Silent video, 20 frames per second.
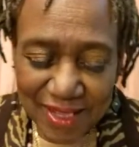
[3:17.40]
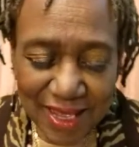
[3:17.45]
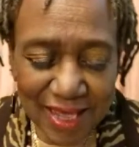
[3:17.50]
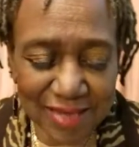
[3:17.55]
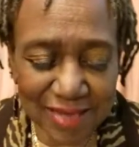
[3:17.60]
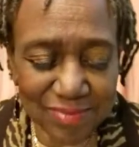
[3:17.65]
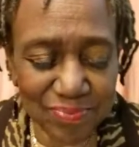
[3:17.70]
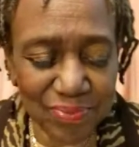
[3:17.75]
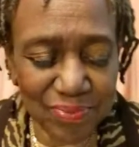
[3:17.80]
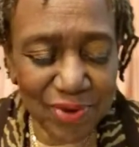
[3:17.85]

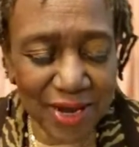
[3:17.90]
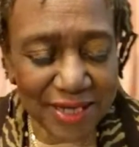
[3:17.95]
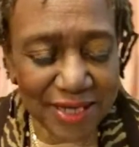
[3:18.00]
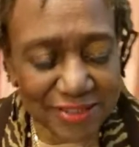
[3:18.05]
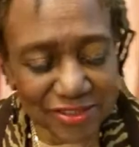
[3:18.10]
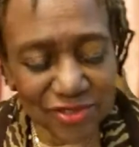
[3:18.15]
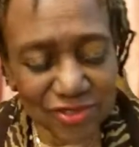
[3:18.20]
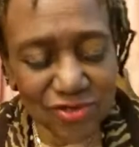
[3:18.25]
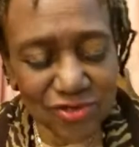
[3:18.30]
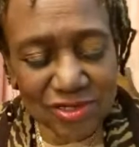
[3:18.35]
and
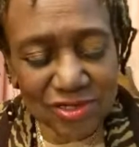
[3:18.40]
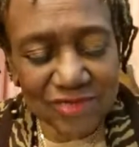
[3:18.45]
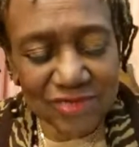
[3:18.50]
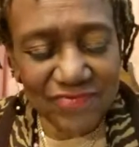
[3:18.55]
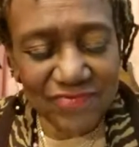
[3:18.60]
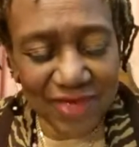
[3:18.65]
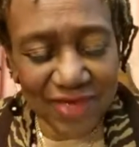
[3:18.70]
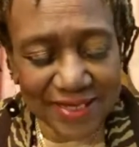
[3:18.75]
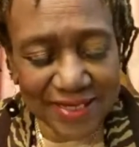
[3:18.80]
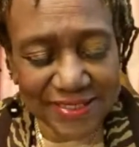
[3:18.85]
practical
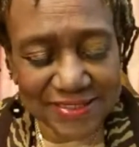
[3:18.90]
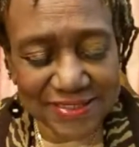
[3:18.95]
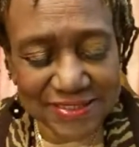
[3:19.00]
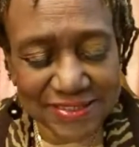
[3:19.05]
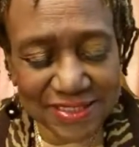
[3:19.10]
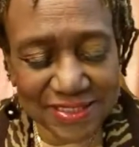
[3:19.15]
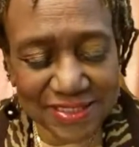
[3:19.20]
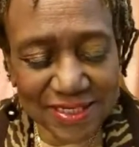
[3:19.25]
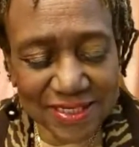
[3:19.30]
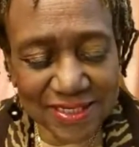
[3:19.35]

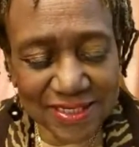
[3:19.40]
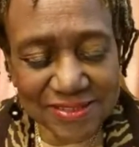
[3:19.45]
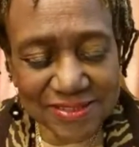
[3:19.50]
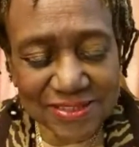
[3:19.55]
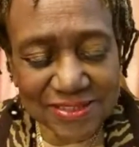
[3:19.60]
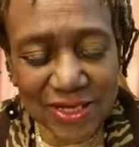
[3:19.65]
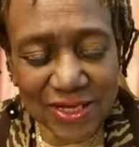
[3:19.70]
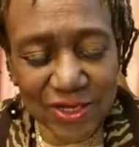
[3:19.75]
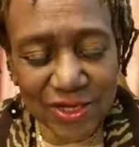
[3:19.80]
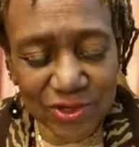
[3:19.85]
advice
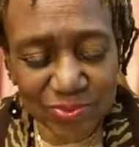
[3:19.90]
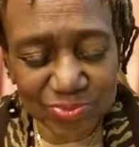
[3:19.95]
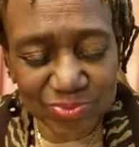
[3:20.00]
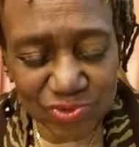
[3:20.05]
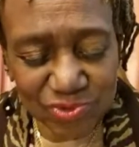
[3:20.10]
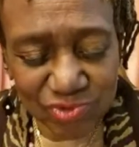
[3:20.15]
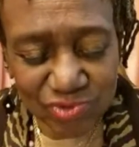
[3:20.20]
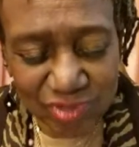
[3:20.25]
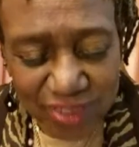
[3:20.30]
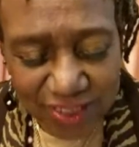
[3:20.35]
to help
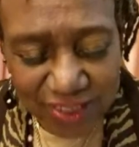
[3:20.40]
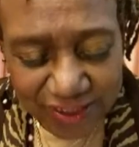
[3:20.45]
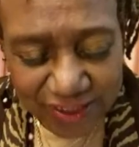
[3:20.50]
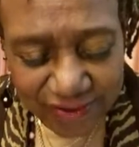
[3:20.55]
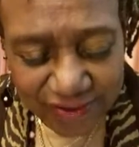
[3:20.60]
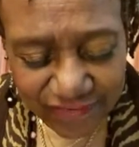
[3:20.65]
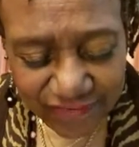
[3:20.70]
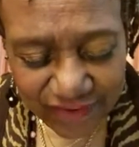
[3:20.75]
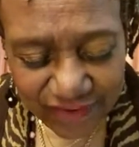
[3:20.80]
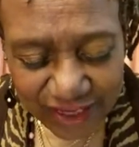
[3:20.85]
you
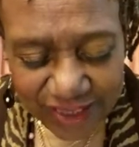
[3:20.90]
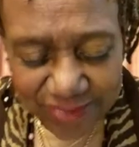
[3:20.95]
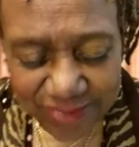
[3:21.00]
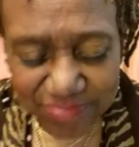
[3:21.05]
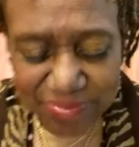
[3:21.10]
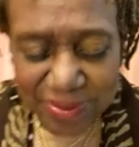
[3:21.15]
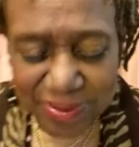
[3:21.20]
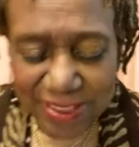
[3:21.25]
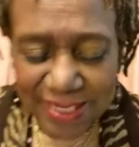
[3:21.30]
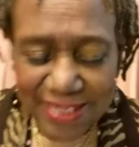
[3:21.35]
live a
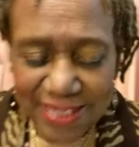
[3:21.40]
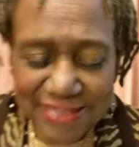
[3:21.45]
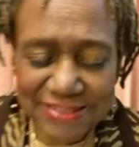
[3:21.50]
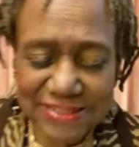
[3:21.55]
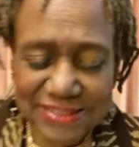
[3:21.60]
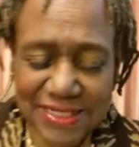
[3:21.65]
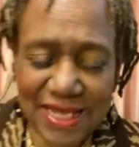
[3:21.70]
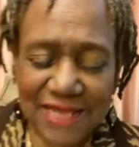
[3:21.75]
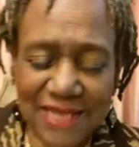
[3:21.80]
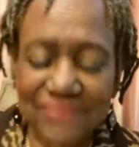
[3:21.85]

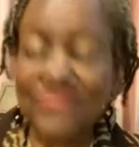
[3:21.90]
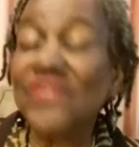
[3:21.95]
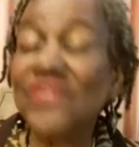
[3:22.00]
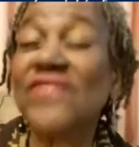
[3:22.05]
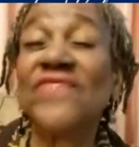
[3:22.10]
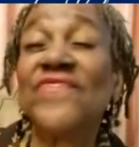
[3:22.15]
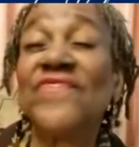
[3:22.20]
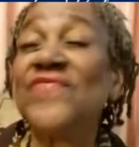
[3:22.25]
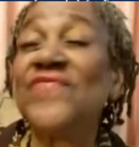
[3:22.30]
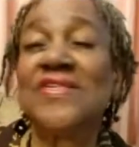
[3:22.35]
blessed and
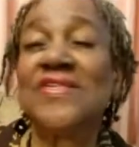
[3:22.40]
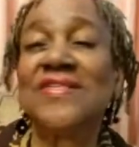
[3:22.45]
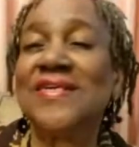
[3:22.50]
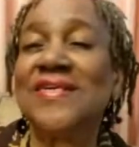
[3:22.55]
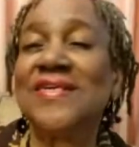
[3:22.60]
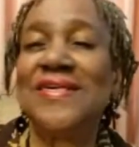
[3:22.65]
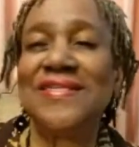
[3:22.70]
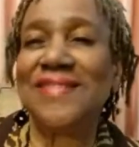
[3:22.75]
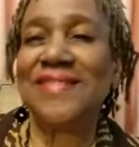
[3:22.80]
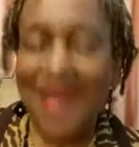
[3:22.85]

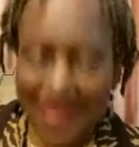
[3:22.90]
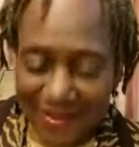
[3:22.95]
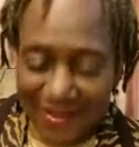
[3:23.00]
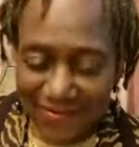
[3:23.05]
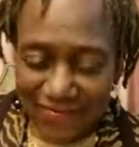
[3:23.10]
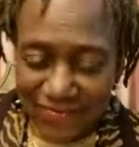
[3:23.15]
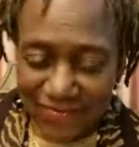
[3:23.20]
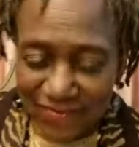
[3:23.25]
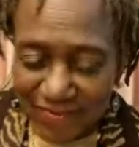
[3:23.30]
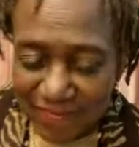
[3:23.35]
fulfilling life.
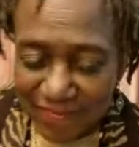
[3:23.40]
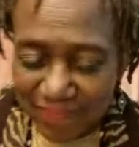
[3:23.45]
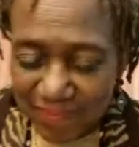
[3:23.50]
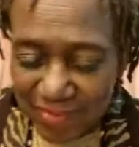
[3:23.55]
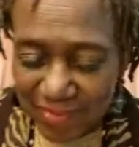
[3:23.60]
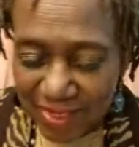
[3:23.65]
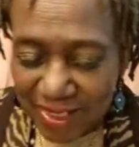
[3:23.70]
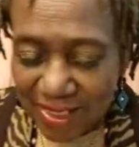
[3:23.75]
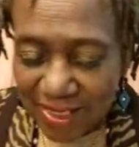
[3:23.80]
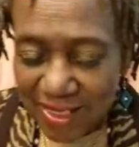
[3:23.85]

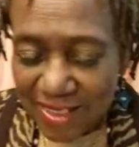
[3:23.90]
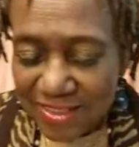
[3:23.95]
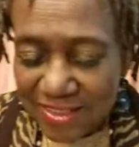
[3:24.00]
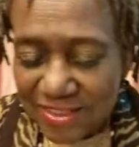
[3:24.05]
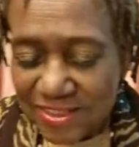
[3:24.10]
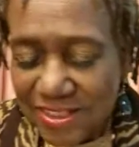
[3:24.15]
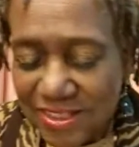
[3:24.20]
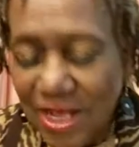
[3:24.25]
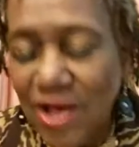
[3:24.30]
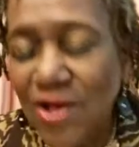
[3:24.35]

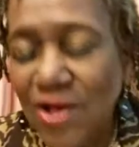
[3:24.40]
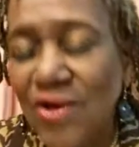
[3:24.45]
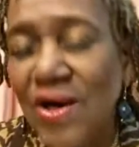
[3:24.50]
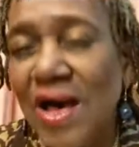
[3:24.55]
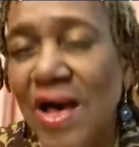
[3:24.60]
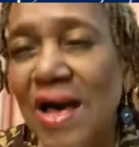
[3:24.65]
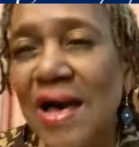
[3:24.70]
So,